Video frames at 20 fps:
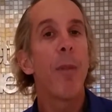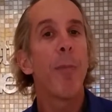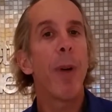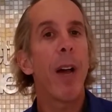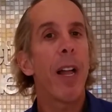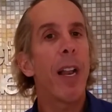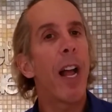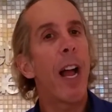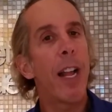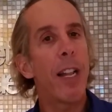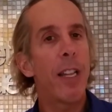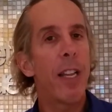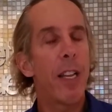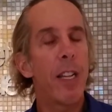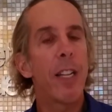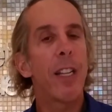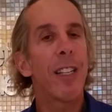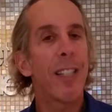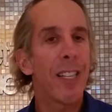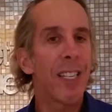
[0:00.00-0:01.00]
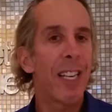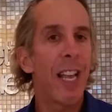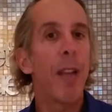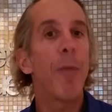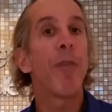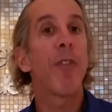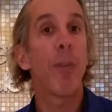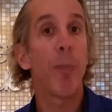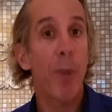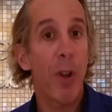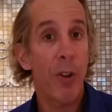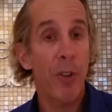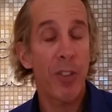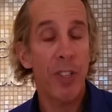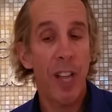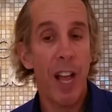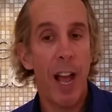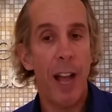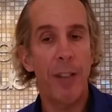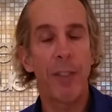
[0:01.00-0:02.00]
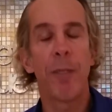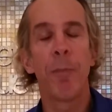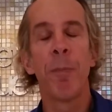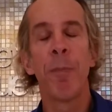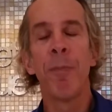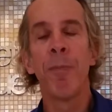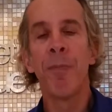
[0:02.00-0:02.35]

but I did it the same for both sides.